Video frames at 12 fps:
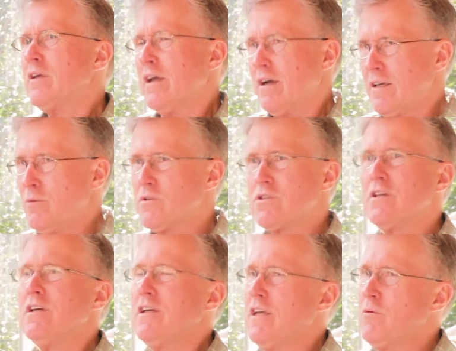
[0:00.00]
Yeah, he
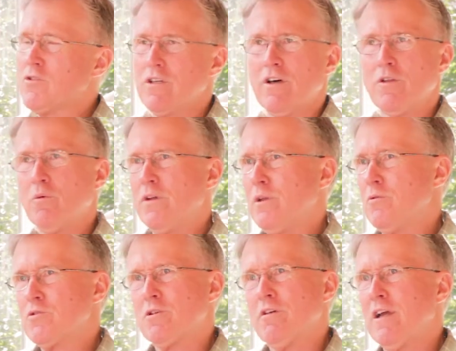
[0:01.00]
was another one that
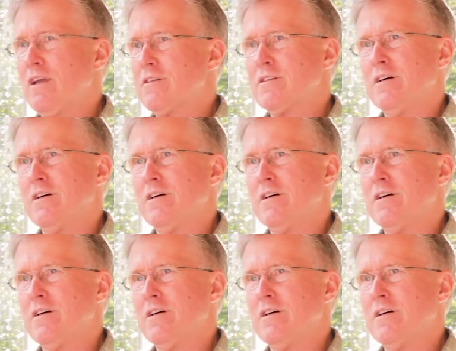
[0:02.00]
was great.